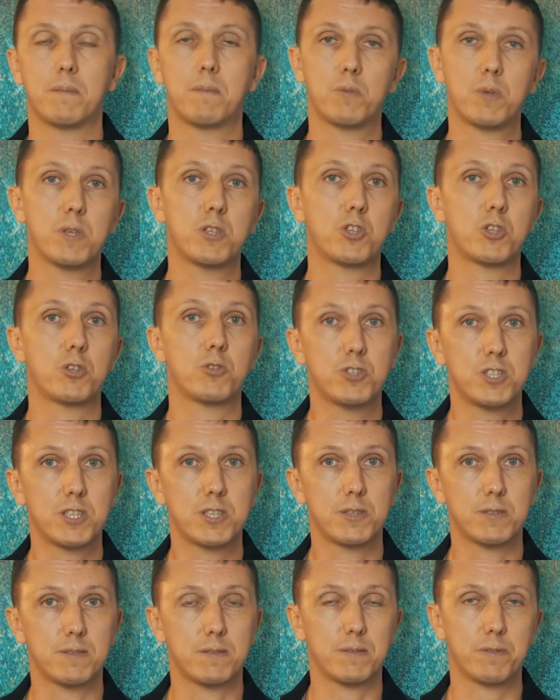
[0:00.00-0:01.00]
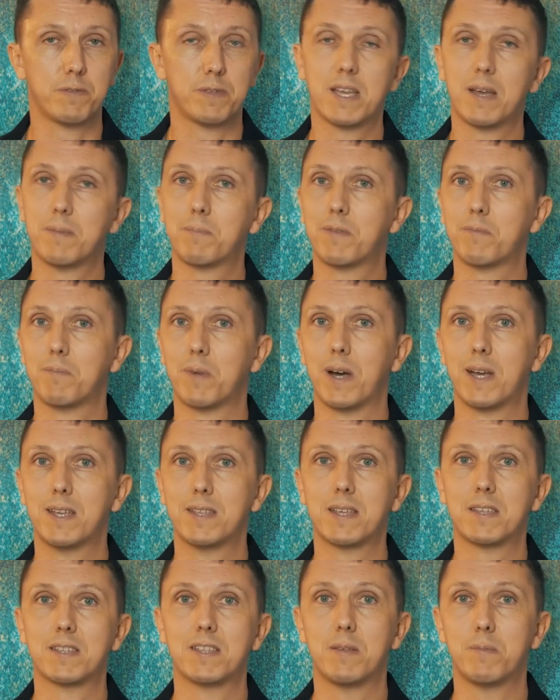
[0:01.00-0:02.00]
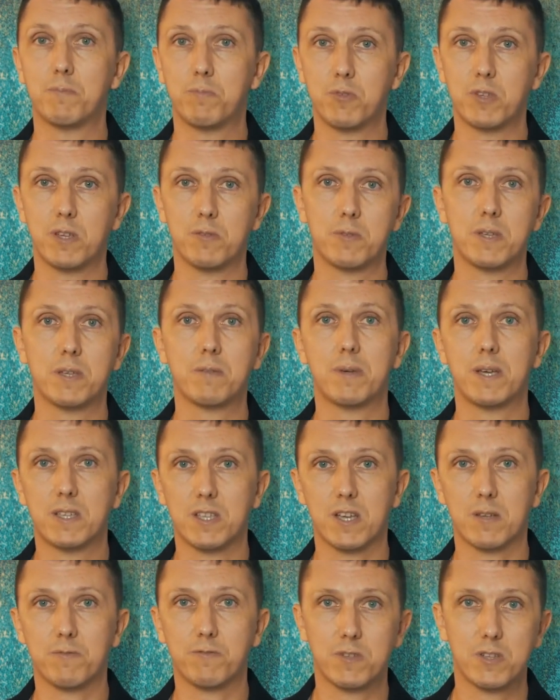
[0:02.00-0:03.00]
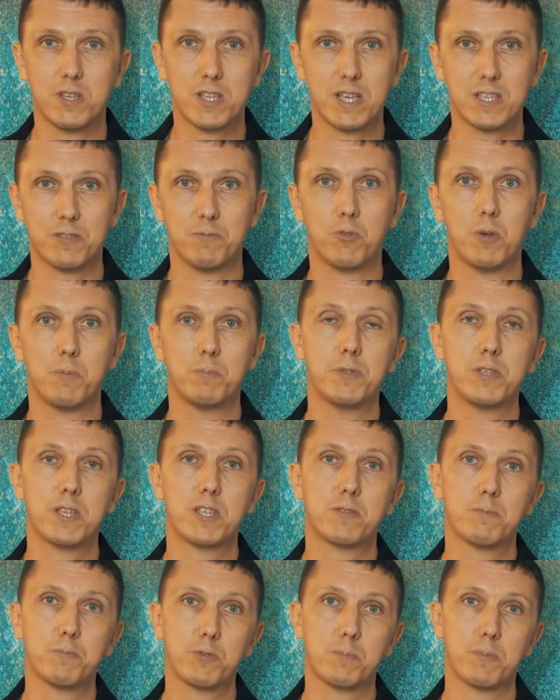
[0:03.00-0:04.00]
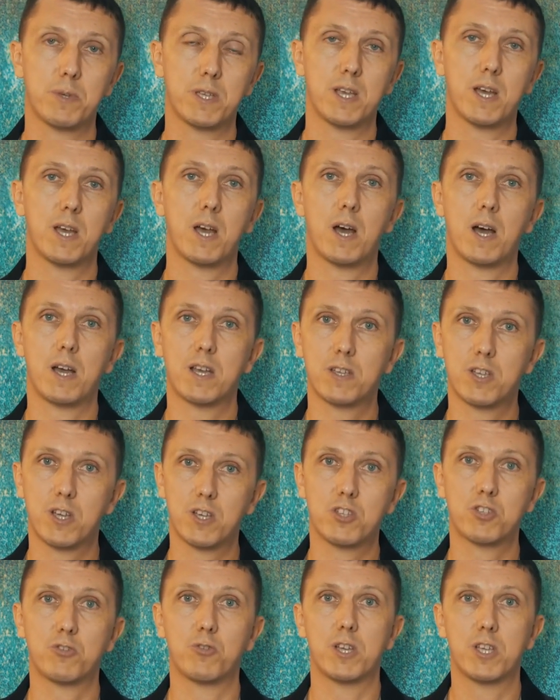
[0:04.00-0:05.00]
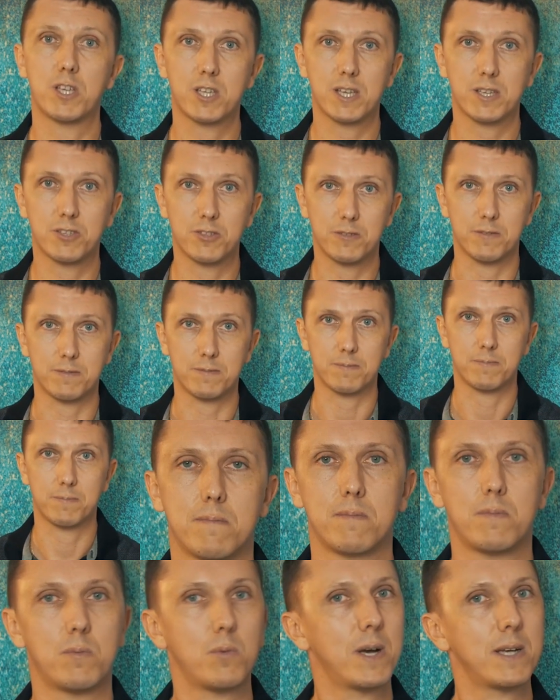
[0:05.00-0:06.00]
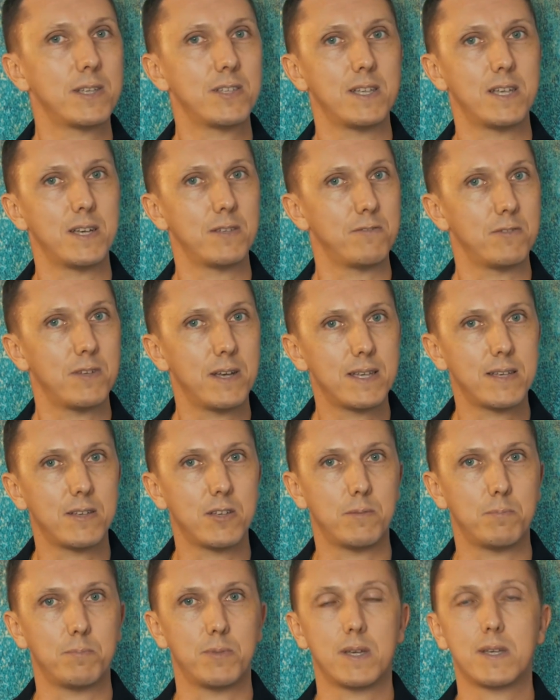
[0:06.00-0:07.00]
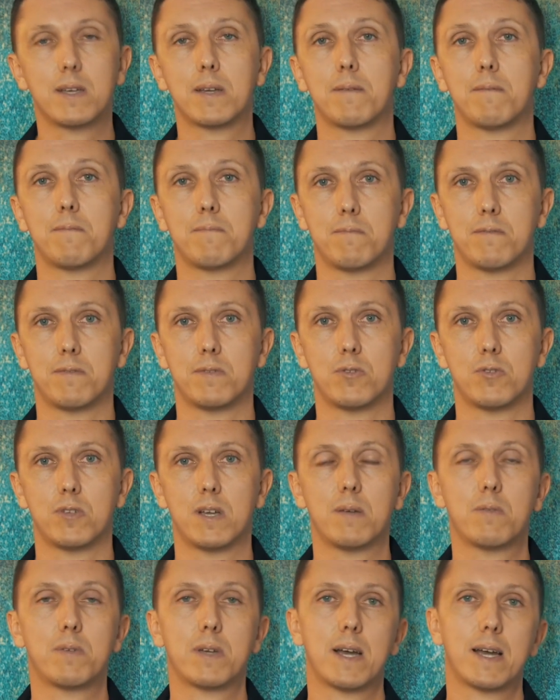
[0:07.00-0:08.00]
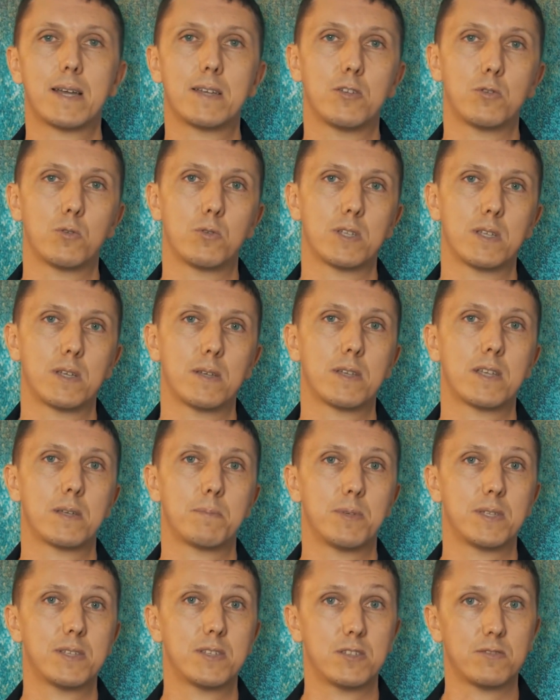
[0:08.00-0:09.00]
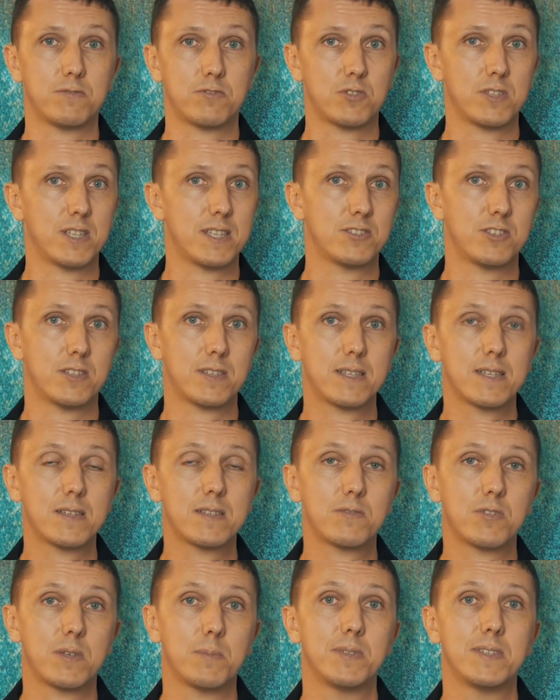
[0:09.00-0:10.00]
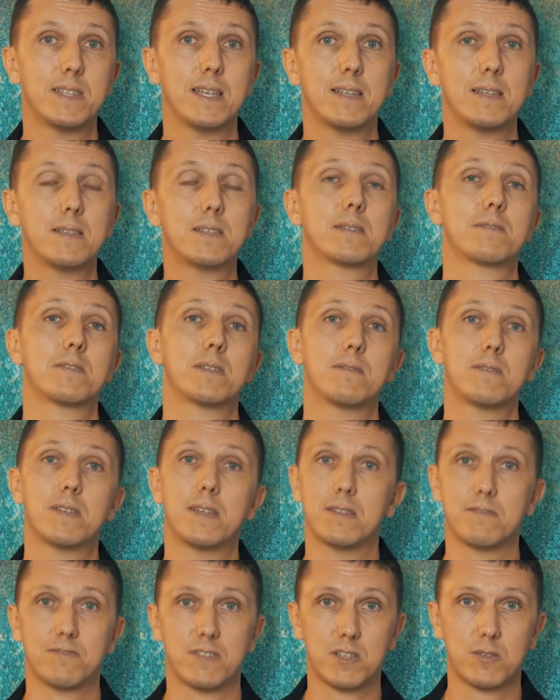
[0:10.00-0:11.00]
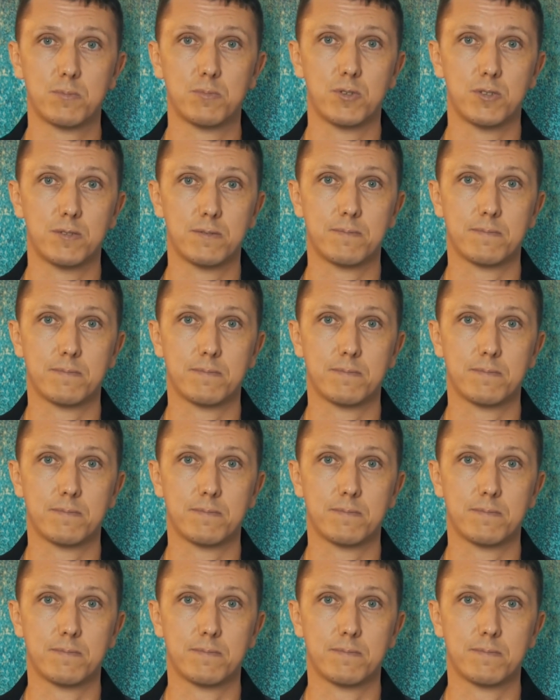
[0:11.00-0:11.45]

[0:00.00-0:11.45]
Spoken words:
When choosing, keep in mind that some premium and comfort class properties mimic a higher luxury class. Watch carefully and compare. Do not rely solely on the opinion of your agent and the representatives of the developer.